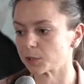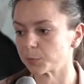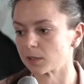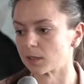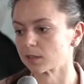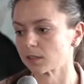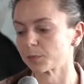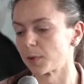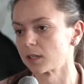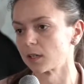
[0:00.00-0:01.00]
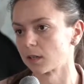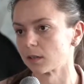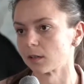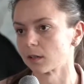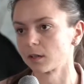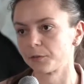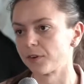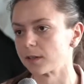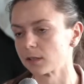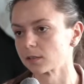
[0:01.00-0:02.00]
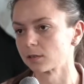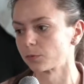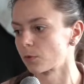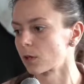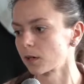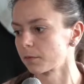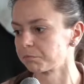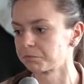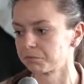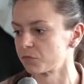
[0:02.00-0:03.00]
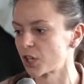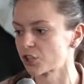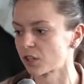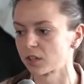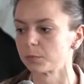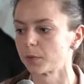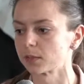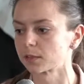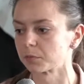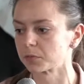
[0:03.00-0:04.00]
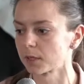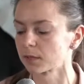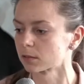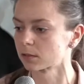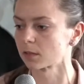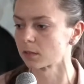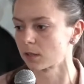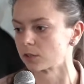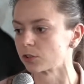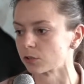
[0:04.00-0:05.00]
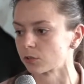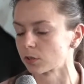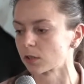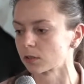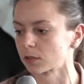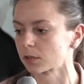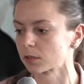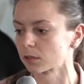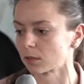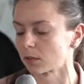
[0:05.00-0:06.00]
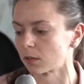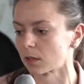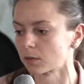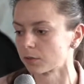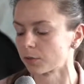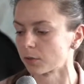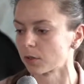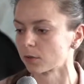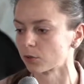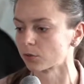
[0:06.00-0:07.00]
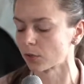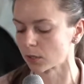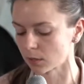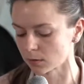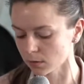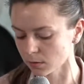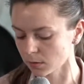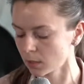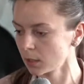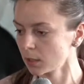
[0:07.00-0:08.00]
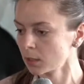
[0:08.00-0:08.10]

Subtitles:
it's mean like this money can like finance the war. Russia can buy some tanks and continue to kill this kill Ukrainians.